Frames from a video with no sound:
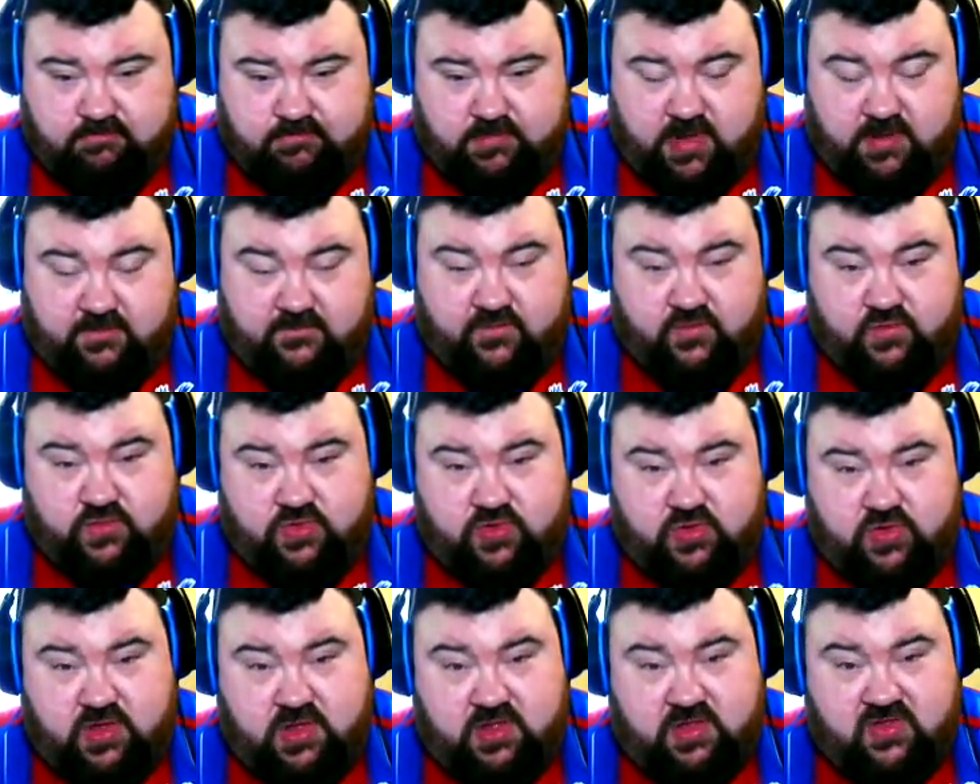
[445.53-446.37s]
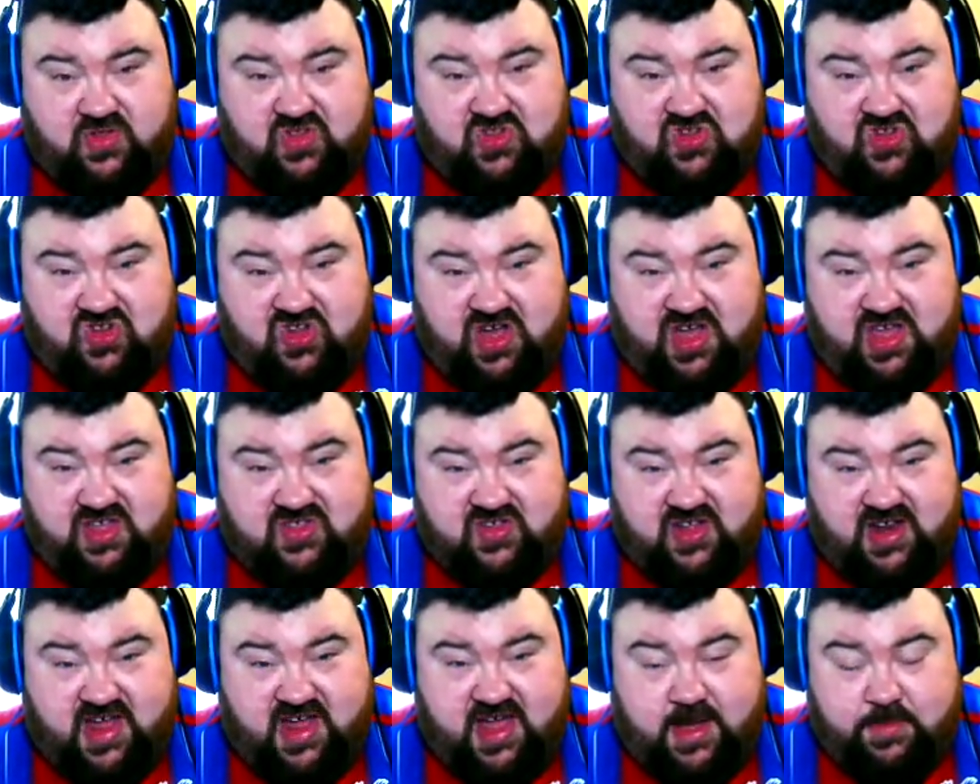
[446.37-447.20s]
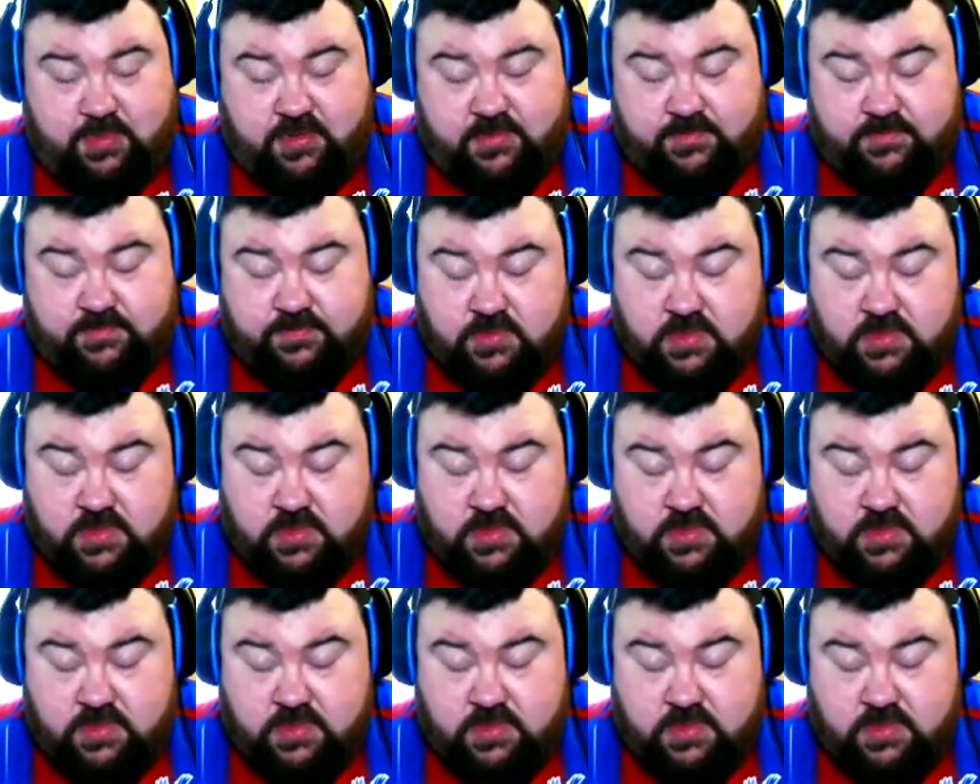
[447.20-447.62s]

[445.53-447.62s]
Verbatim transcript: unfortunately, it doesn't look like it's going to happen.